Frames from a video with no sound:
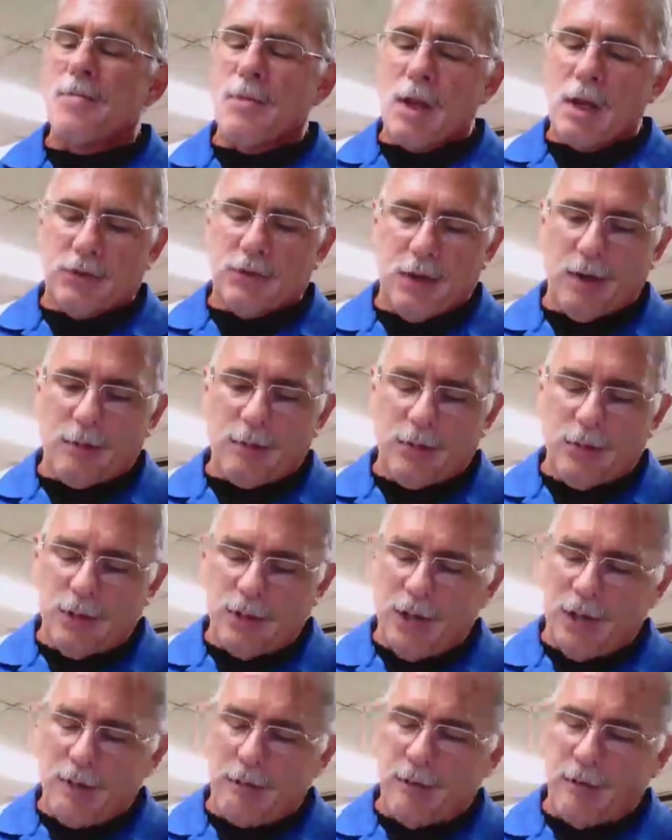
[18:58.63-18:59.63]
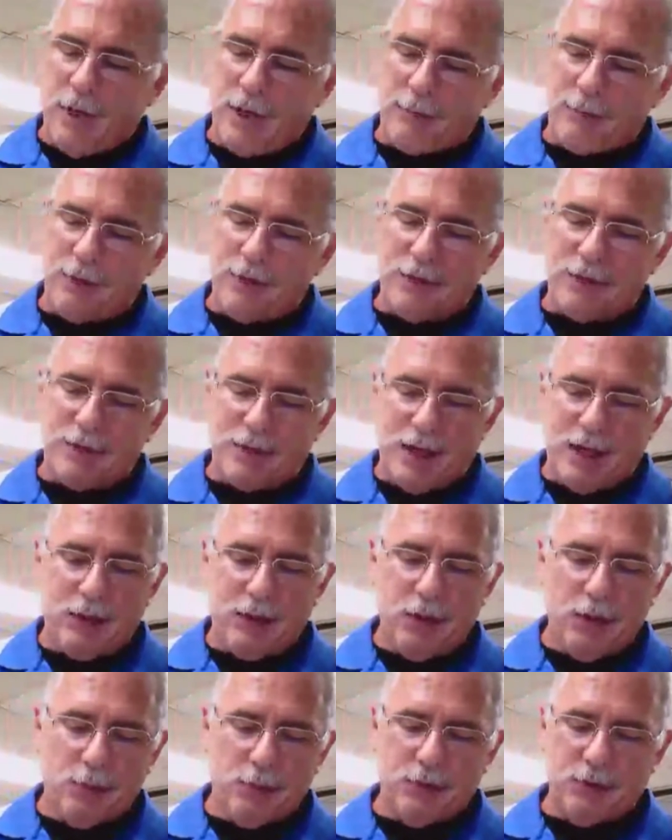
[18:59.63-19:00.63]
something that might be sent
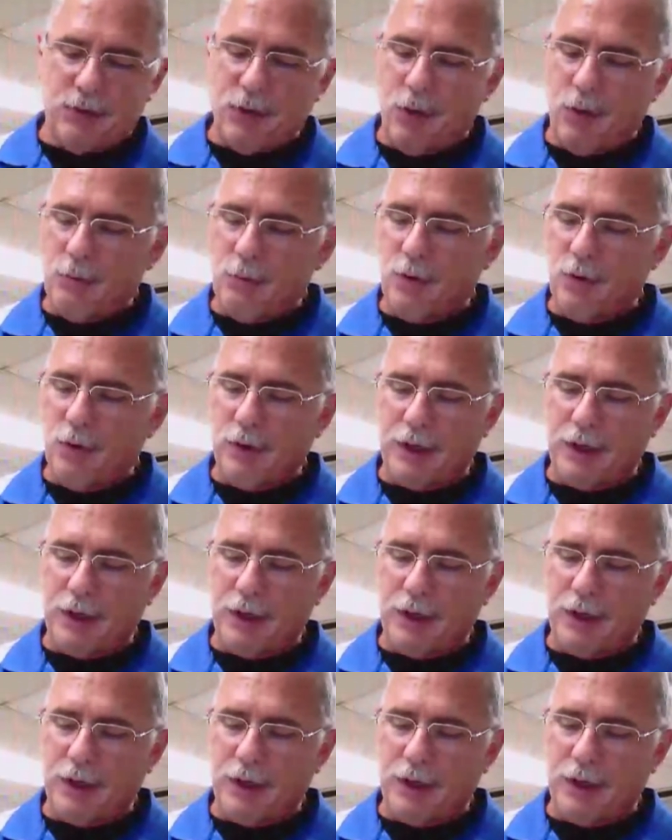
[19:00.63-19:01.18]
home as homework